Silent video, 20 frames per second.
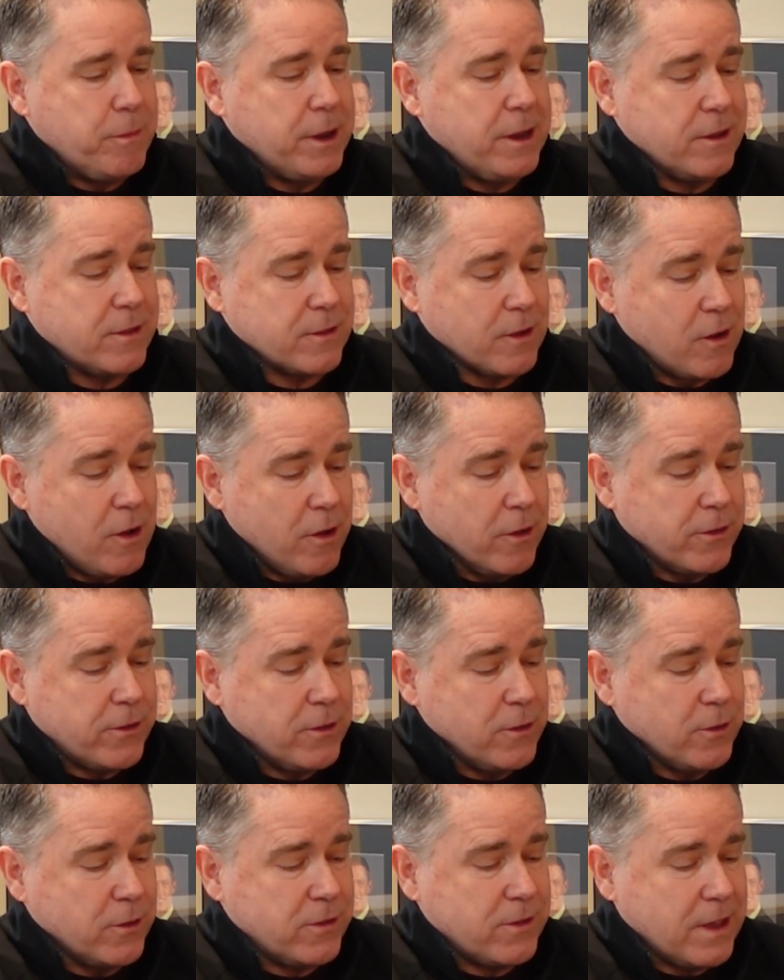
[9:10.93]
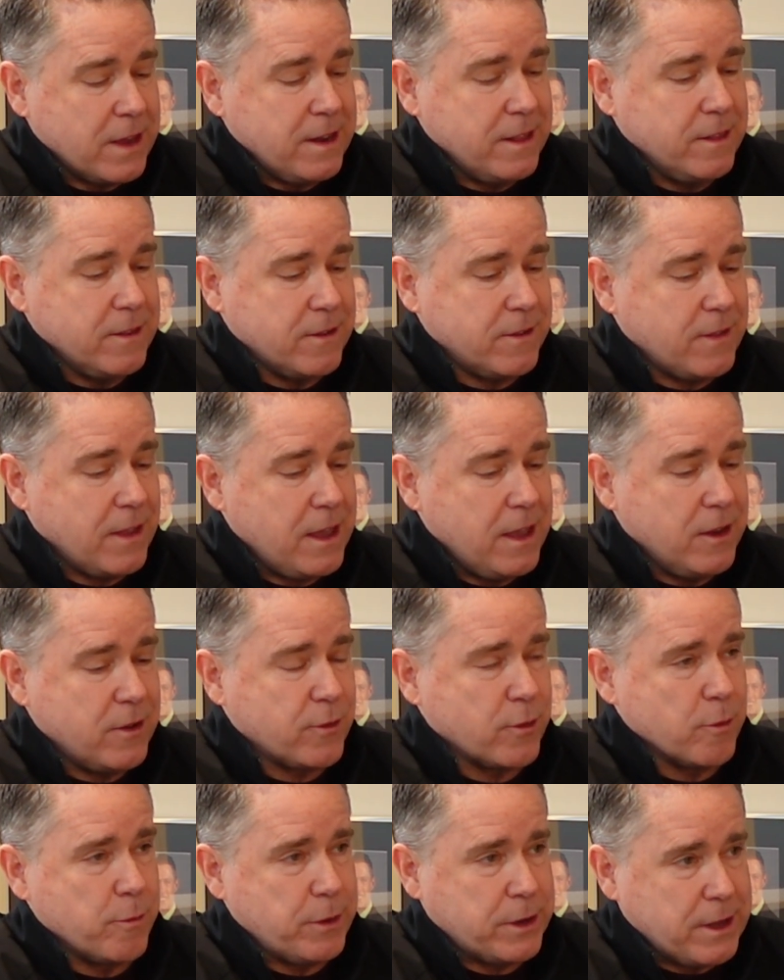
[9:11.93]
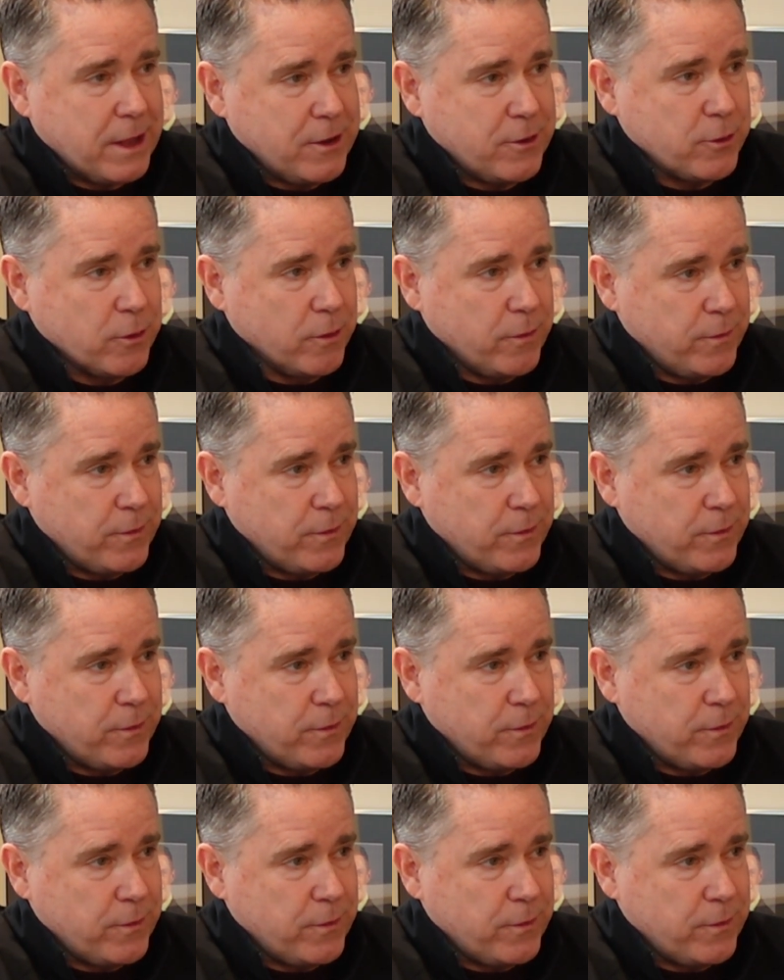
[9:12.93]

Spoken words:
But it's also setting the stage for potential